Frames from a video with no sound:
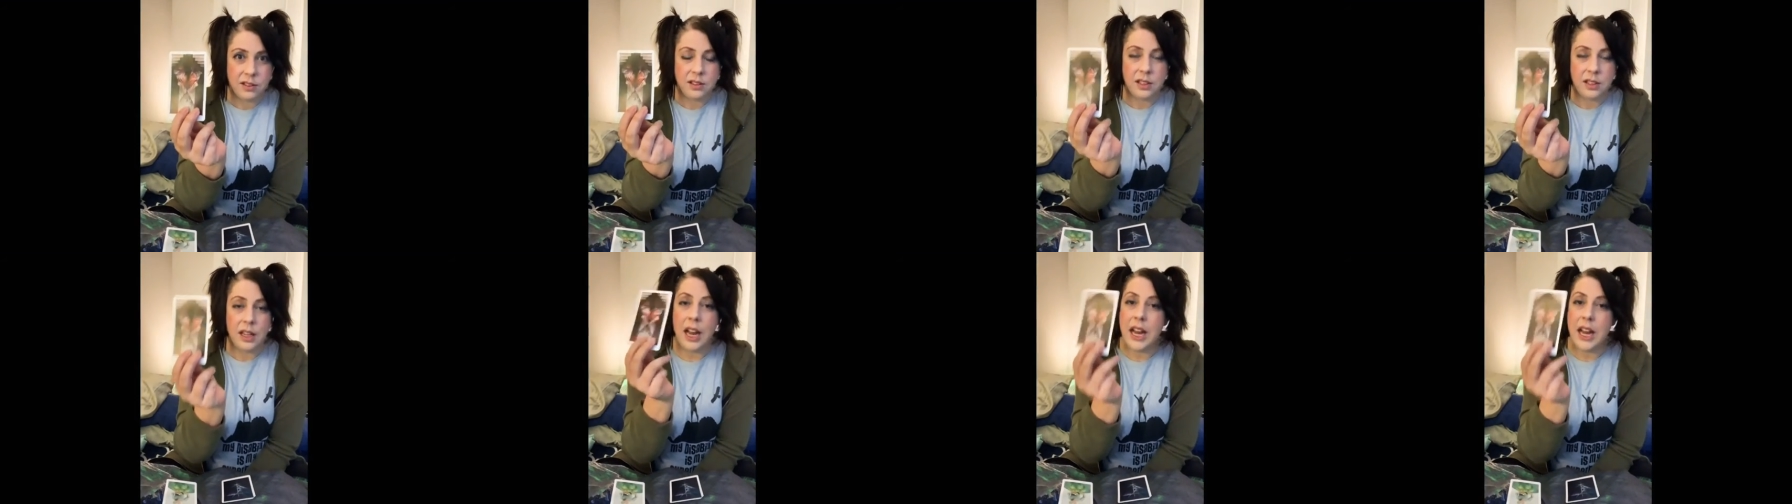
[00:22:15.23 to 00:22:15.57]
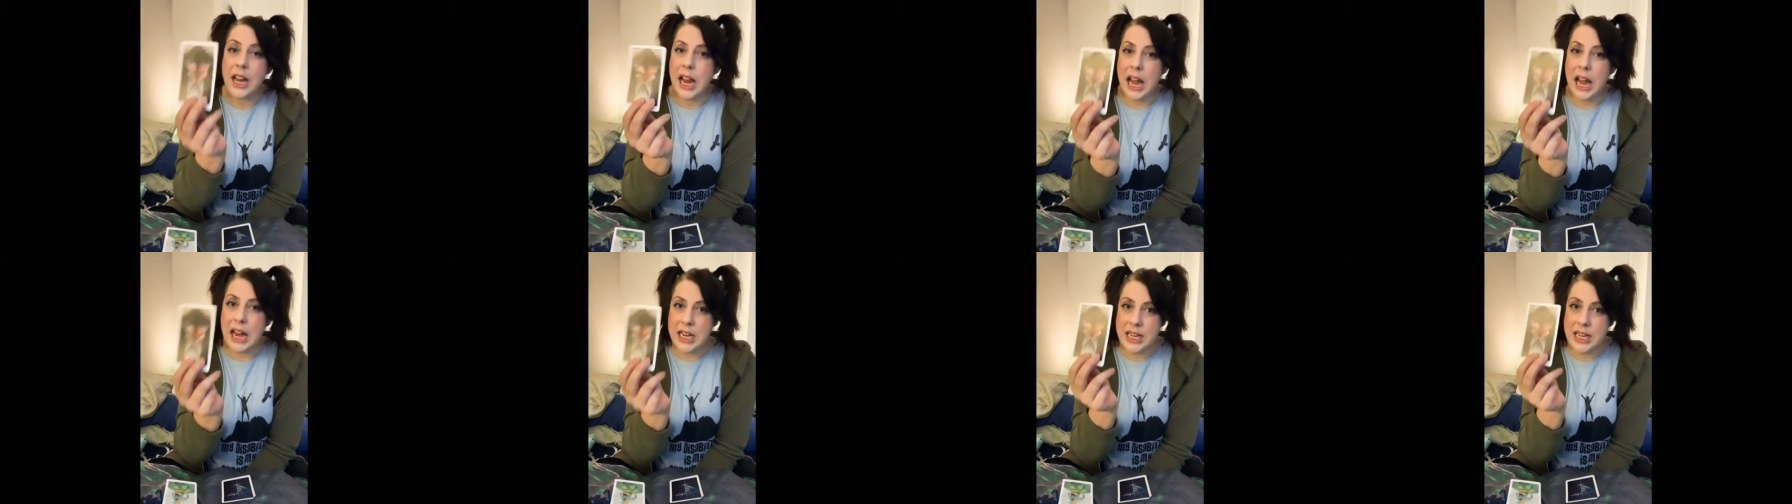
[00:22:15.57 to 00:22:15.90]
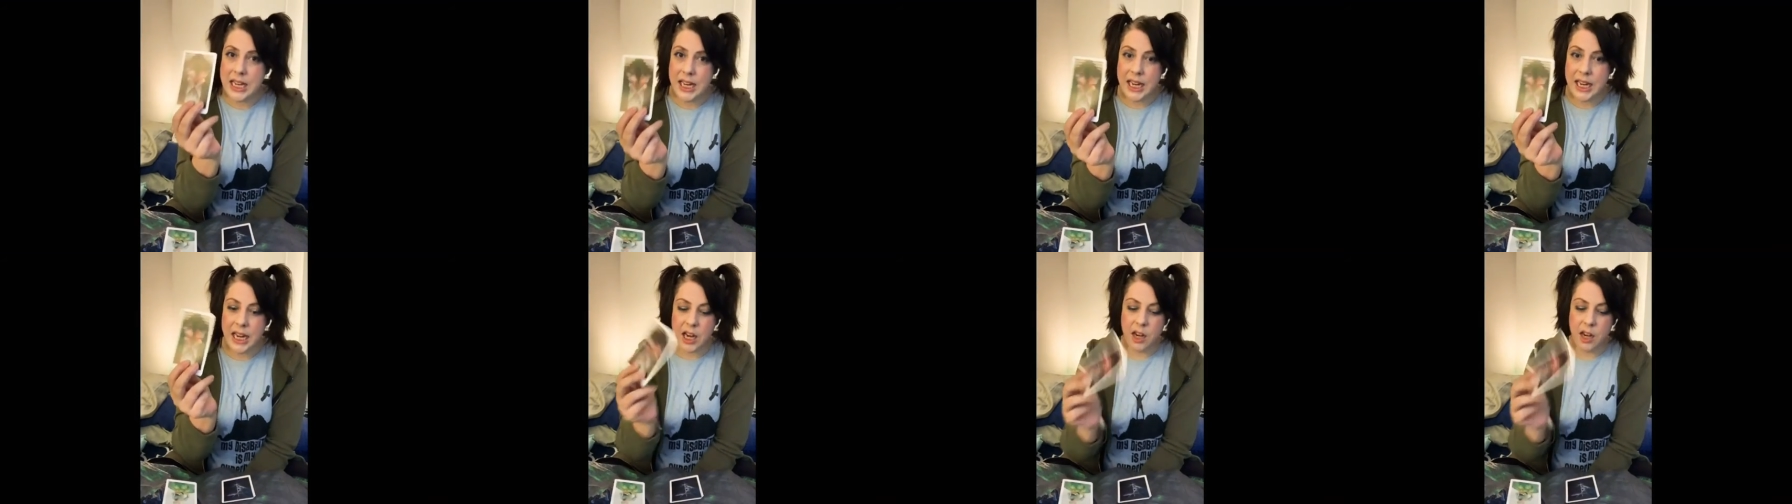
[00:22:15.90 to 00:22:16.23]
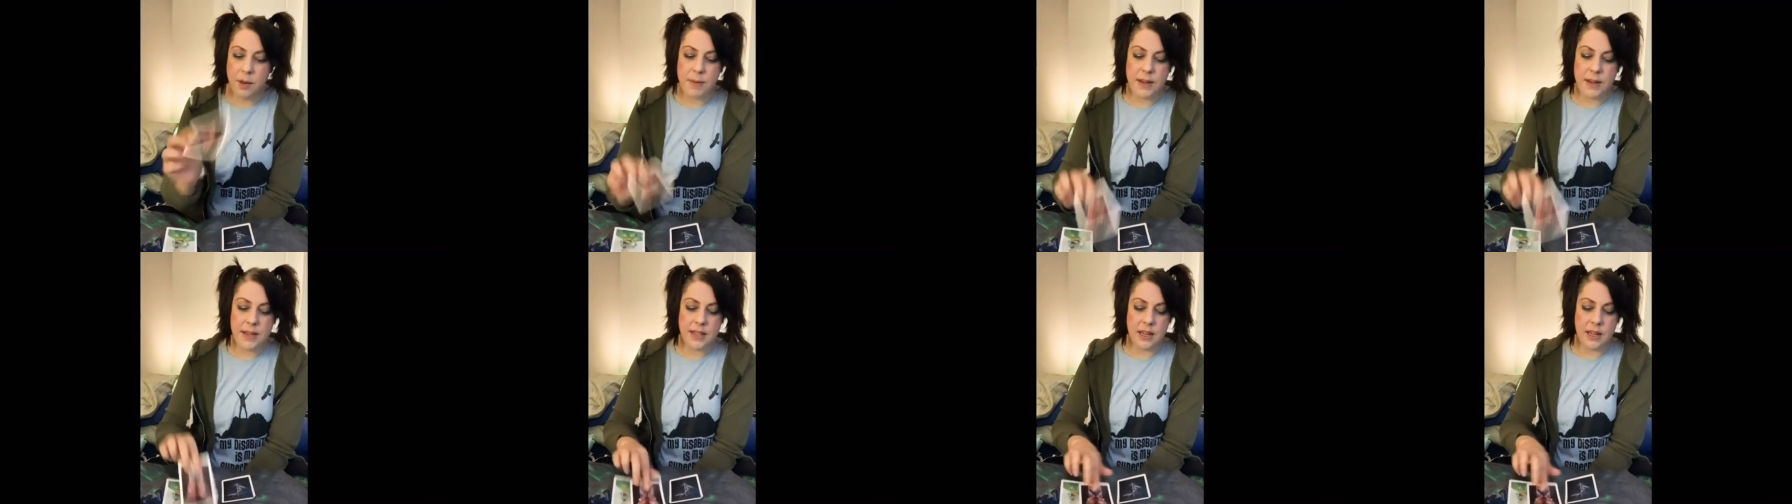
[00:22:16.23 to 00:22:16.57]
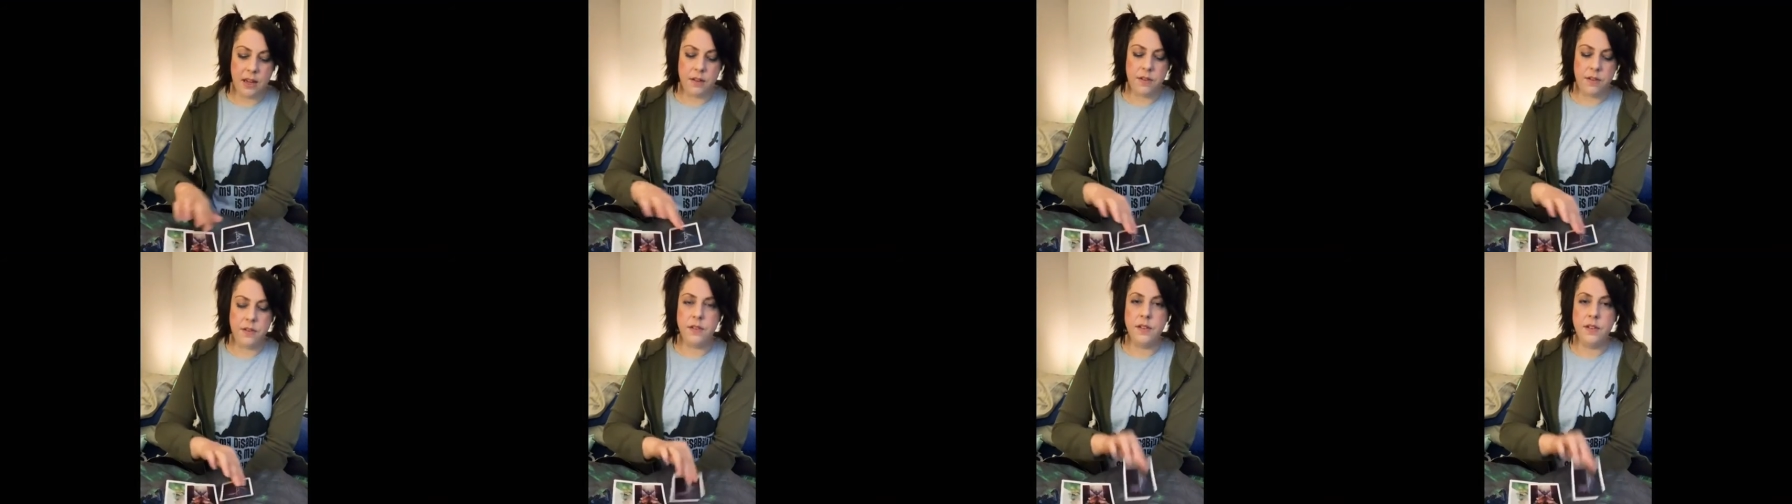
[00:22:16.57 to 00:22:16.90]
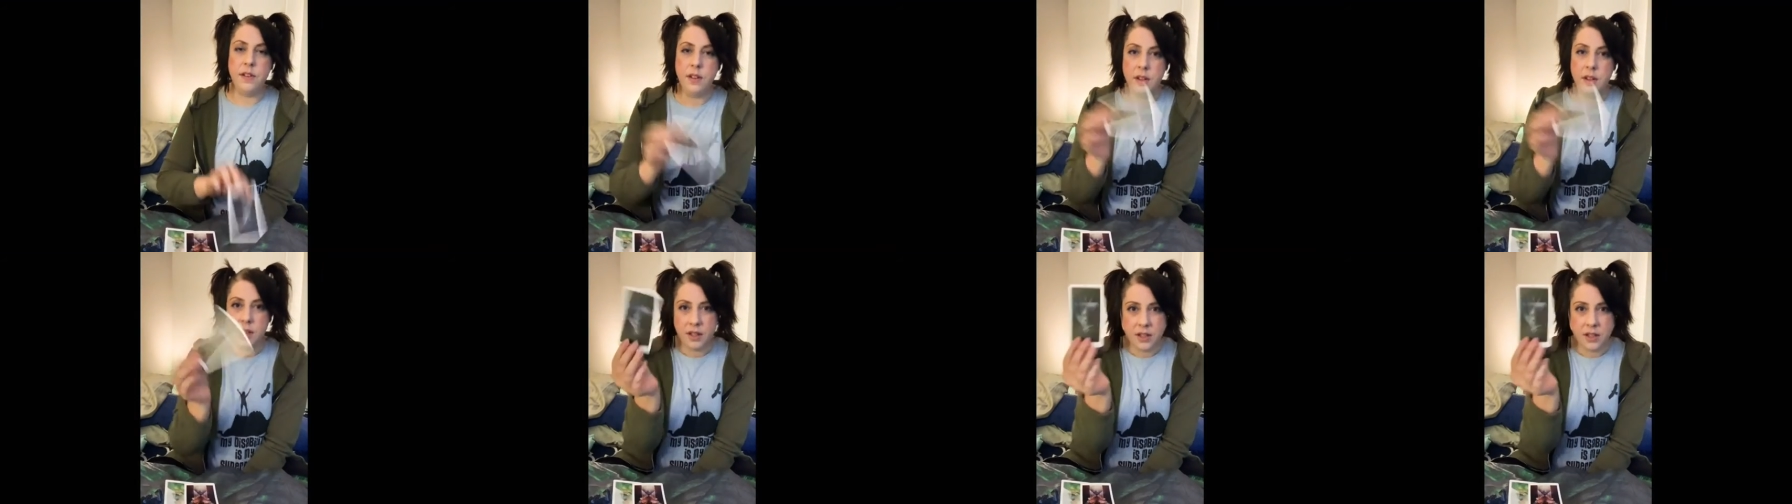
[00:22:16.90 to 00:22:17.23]
I gotta take care of myself.
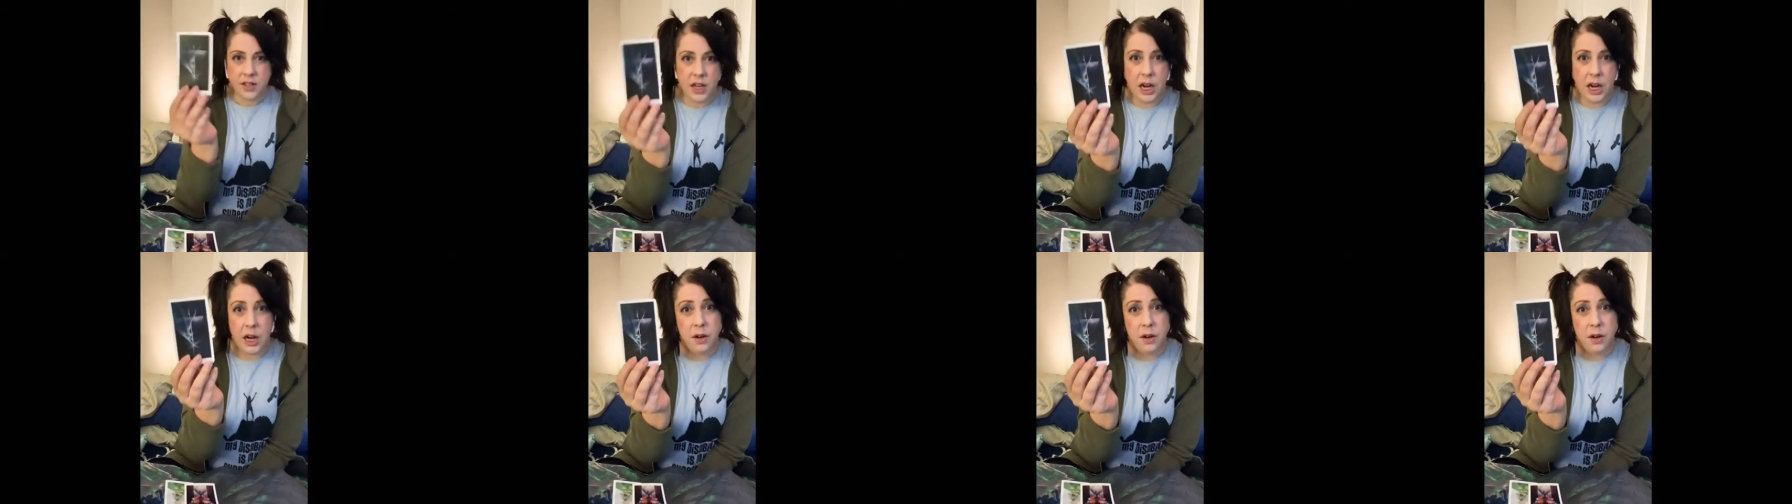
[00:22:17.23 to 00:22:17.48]
Star